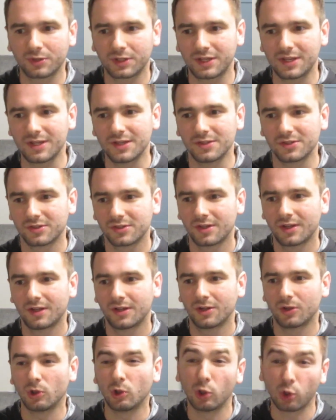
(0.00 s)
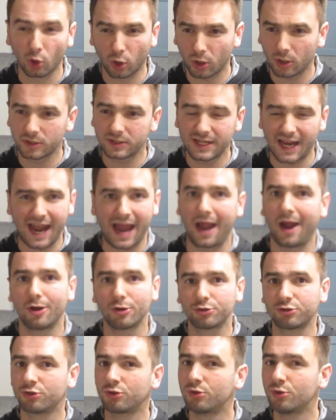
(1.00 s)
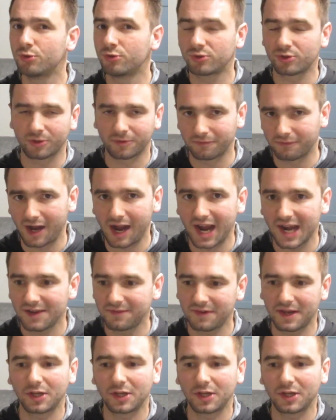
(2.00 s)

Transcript: He's learned how to survive,